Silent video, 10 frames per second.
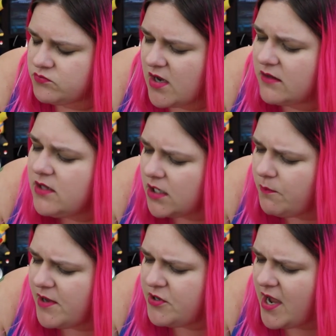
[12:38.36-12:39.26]
A little
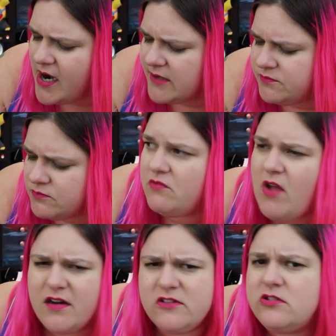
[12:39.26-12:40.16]
bit, yeah.
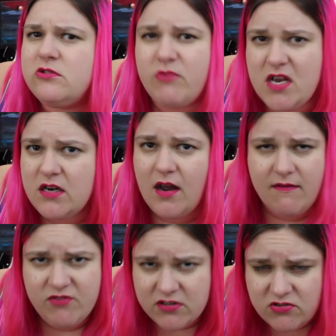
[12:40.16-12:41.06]
Not as sweet,
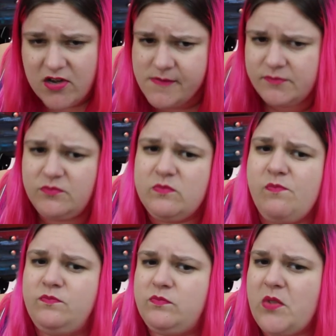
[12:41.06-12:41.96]
obviously.
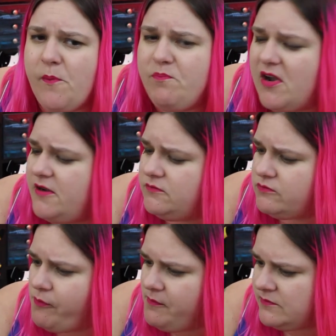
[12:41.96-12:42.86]
But.
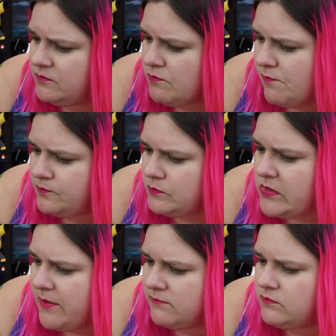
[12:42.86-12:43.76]

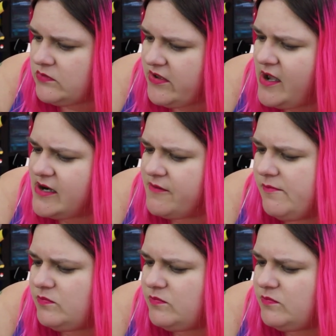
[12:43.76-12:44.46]
Yeah.